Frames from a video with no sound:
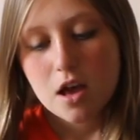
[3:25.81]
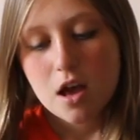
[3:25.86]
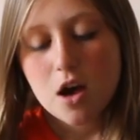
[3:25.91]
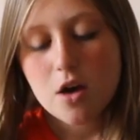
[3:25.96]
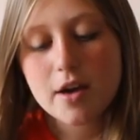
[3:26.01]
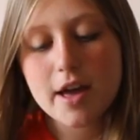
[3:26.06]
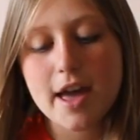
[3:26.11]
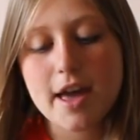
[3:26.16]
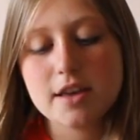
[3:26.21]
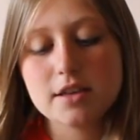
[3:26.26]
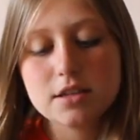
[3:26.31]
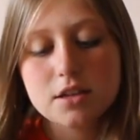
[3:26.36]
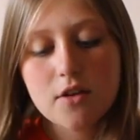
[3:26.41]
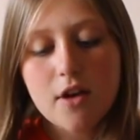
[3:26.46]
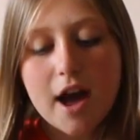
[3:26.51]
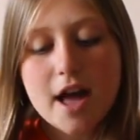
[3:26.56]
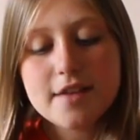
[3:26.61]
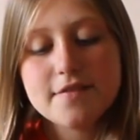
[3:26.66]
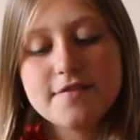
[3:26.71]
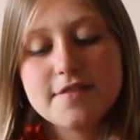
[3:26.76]
Okay, so
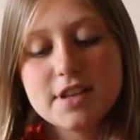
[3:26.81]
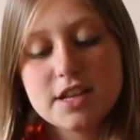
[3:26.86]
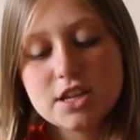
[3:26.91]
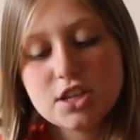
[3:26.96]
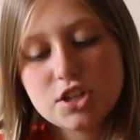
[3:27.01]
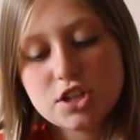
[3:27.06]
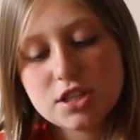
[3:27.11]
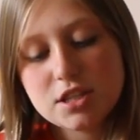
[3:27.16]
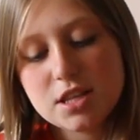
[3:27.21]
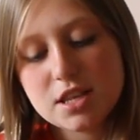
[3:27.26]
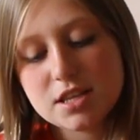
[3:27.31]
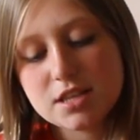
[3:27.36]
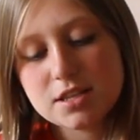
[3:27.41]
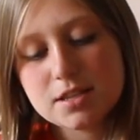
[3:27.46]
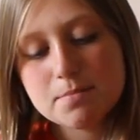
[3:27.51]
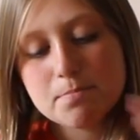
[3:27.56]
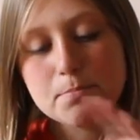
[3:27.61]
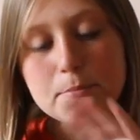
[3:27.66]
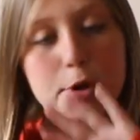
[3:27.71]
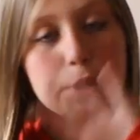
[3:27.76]
I finished
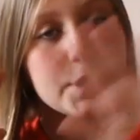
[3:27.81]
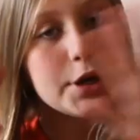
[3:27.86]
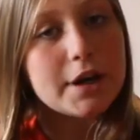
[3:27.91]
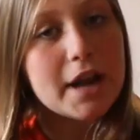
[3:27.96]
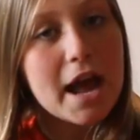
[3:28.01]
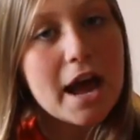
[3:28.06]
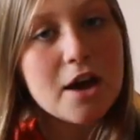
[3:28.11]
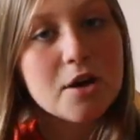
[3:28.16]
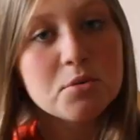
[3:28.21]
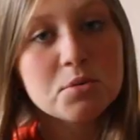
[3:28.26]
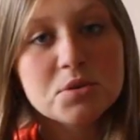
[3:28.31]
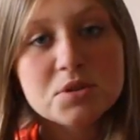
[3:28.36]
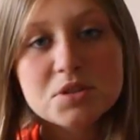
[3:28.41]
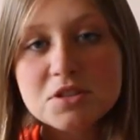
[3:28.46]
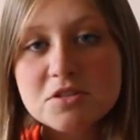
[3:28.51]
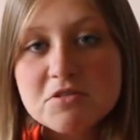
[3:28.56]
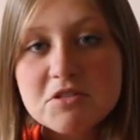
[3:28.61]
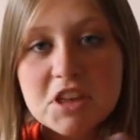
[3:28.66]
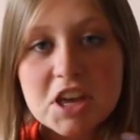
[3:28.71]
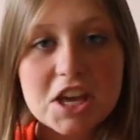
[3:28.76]
this
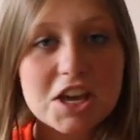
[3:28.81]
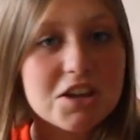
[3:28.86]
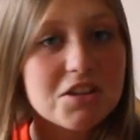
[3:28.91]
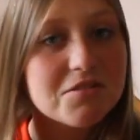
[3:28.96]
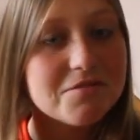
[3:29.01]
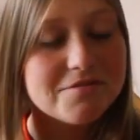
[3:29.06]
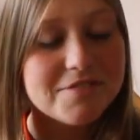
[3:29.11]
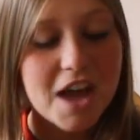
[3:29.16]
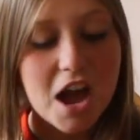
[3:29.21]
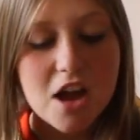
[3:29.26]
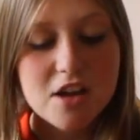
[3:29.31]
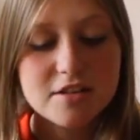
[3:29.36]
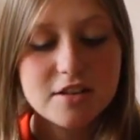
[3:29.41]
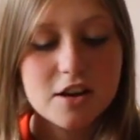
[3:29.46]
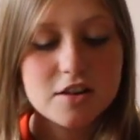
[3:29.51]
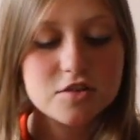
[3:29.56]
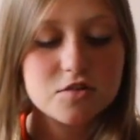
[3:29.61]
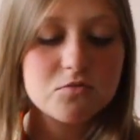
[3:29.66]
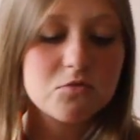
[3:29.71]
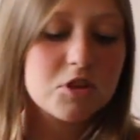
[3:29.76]
birdhouse thing that
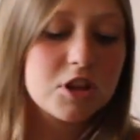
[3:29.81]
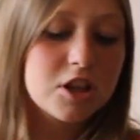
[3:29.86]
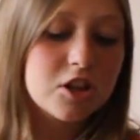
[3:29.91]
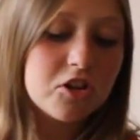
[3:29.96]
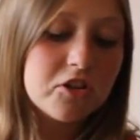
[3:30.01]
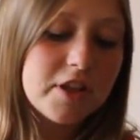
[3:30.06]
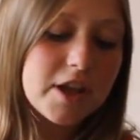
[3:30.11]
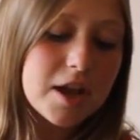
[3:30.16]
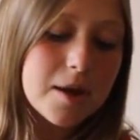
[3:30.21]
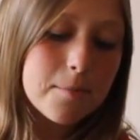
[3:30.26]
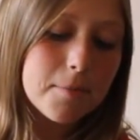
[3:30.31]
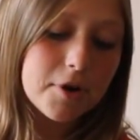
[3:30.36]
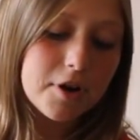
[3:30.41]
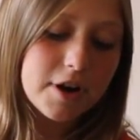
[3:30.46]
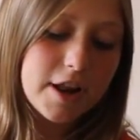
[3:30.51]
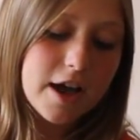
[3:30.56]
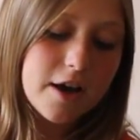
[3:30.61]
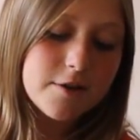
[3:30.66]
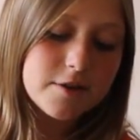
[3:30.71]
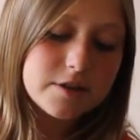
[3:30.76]
doesn't really look like a
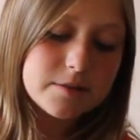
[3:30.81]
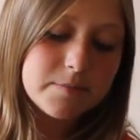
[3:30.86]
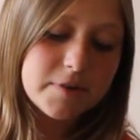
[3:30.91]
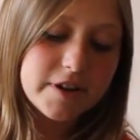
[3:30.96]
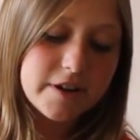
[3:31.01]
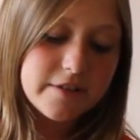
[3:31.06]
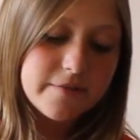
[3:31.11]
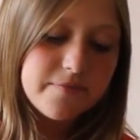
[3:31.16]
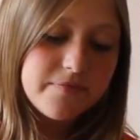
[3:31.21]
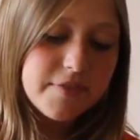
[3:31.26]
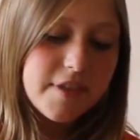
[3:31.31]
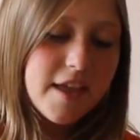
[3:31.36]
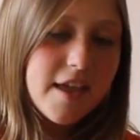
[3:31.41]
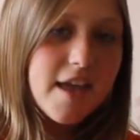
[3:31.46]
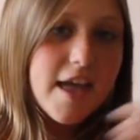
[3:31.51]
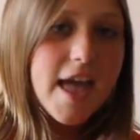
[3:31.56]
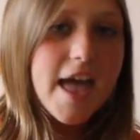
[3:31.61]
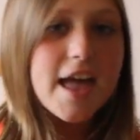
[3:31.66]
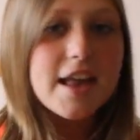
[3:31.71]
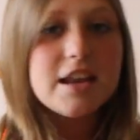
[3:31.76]
birdhouse, but
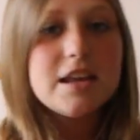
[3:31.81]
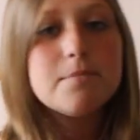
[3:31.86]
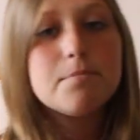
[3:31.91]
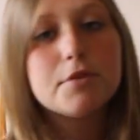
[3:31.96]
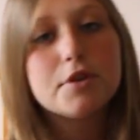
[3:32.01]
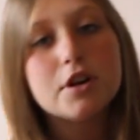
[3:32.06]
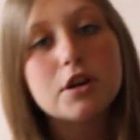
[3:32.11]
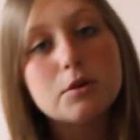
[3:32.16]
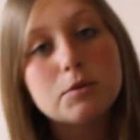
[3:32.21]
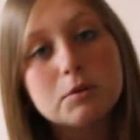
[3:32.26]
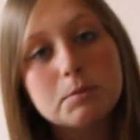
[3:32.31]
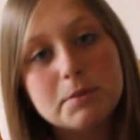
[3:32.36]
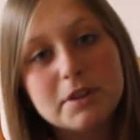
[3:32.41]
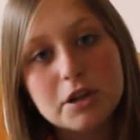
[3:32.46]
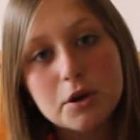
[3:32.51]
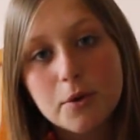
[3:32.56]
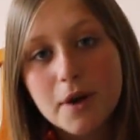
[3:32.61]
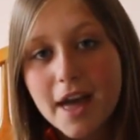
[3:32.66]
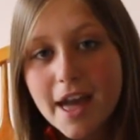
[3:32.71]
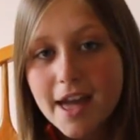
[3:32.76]
any bird would
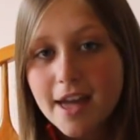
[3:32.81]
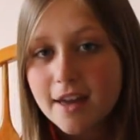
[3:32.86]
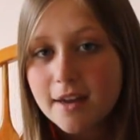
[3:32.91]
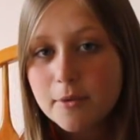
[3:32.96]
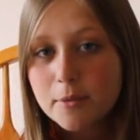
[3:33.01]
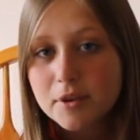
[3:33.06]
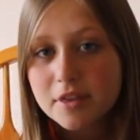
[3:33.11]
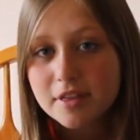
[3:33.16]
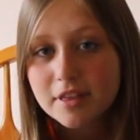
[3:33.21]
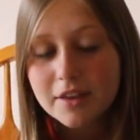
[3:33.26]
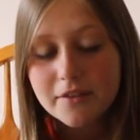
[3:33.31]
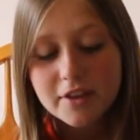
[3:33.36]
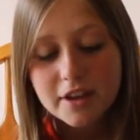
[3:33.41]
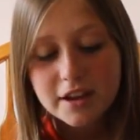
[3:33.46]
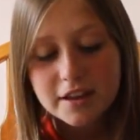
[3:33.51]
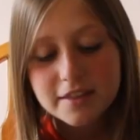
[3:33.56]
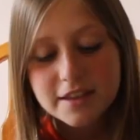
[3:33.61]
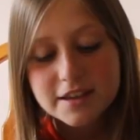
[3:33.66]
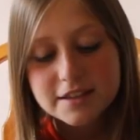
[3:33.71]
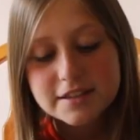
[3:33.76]
be okay with living
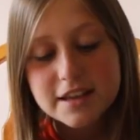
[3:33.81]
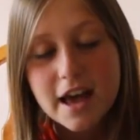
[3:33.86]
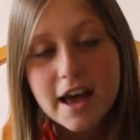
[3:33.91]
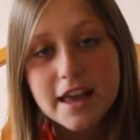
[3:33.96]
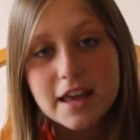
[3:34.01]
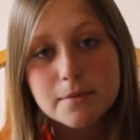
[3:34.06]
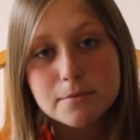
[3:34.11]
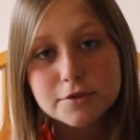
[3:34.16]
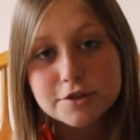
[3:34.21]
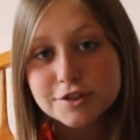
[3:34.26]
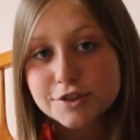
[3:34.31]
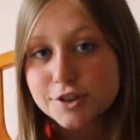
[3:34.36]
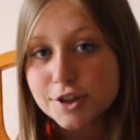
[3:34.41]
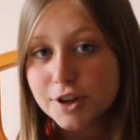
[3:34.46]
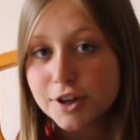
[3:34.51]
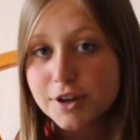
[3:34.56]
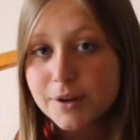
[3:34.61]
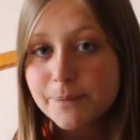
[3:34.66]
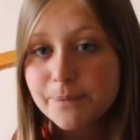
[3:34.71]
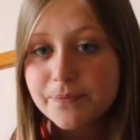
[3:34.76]
in this, I am
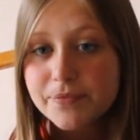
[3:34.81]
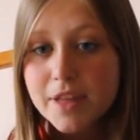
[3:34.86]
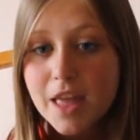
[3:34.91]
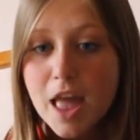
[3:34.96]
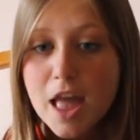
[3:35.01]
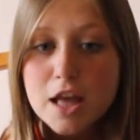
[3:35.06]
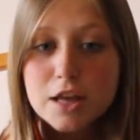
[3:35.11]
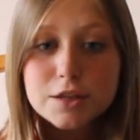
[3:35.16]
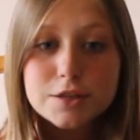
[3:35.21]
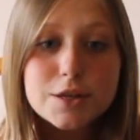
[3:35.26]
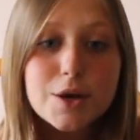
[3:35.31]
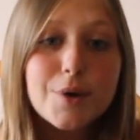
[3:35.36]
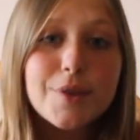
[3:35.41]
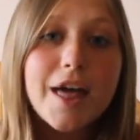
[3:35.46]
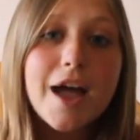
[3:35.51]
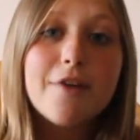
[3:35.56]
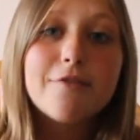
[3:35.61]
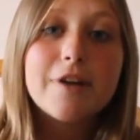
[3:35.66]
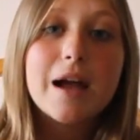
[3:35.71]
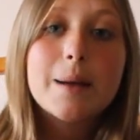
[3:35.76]
sure. So
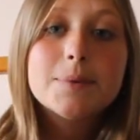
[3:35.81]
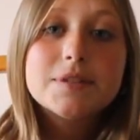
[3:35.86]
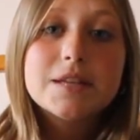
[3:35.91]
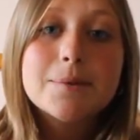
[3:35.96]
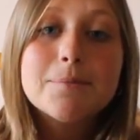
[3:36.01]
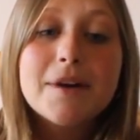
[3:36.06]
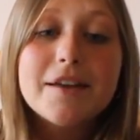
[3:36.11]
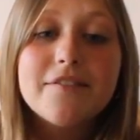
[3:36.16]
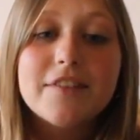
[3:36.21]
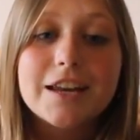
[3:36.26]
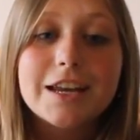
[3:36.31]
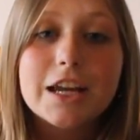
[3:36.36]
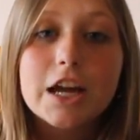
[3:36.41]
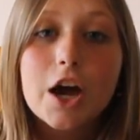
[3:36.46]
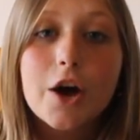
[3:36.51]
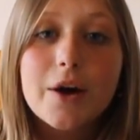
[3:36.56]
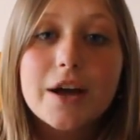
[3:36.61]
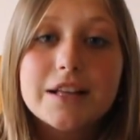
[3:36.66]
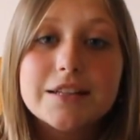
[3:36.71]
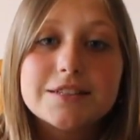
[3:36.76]
that wraps up my
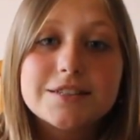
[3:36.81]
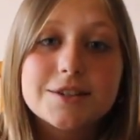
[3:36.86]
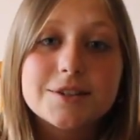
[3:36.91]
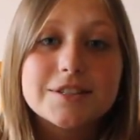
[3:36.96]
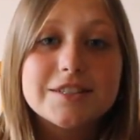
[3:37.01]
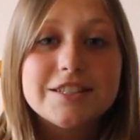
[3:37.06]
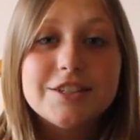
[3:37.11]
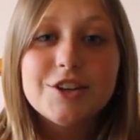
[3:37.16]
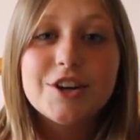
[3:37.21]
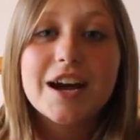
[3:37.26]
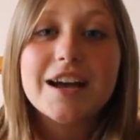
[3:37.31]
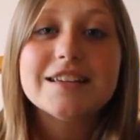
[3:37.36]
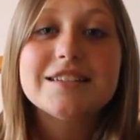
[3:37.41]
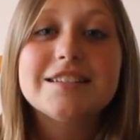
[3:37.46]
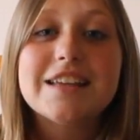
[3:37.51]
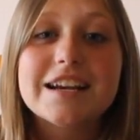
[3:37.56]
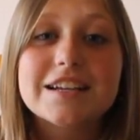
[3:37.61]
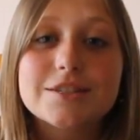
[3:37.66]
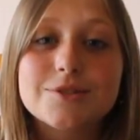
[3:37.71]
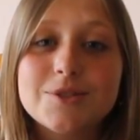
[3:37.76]
video, and so see you guys
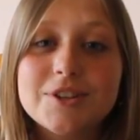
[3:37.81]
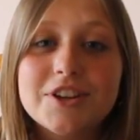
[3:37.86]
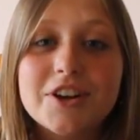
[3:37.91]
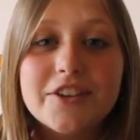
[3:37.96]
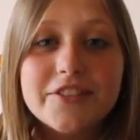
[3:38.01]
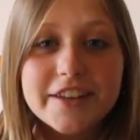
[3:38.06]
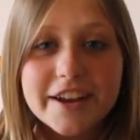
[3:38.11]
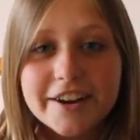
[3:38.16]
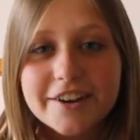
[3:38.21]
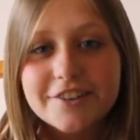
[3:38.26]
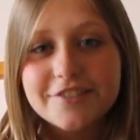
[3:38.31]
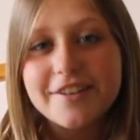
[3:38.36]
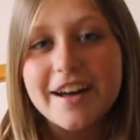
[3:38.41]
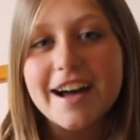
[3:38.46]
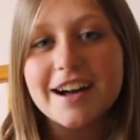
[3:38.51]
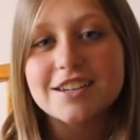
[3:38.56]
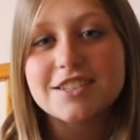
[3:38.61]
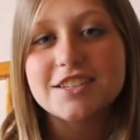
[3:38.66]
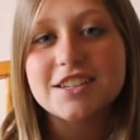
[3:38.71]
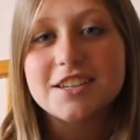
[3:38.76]
next week on the Arrow
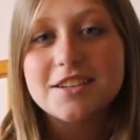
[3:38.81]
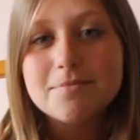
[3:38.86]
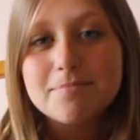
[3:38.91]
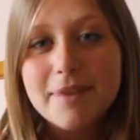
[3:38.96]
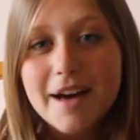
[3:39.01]
Faction.